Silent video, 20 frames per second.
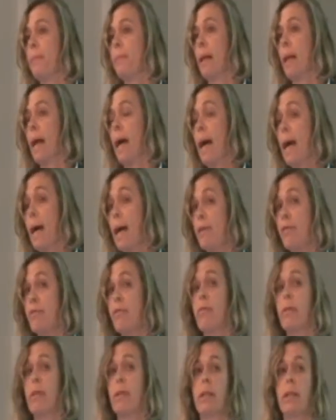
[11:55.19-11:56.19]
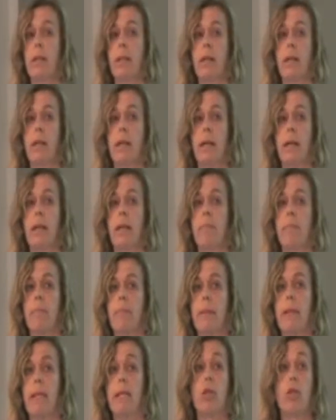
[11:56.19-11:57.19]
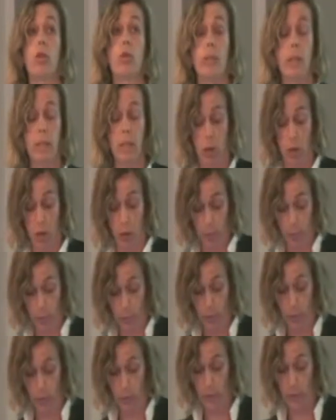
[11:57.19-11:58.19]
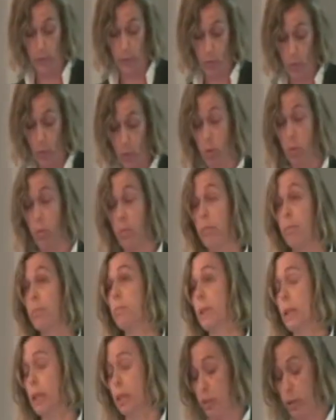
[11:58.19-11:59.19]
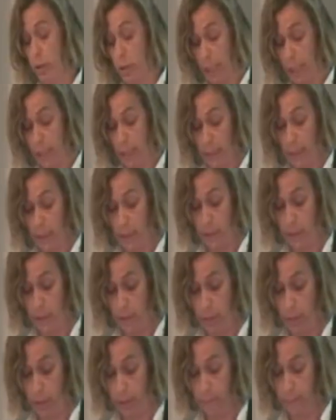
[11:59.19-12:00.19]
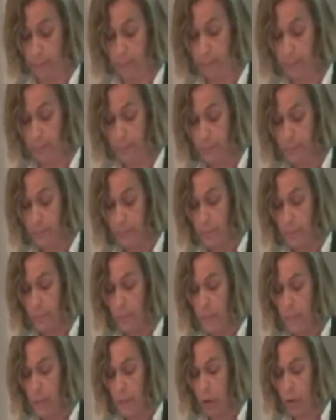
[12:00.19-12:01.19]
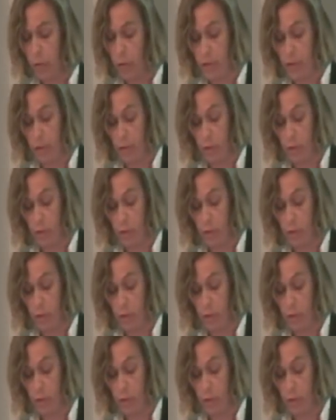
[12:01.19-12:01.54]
have in using computers or internet, etc. Now, research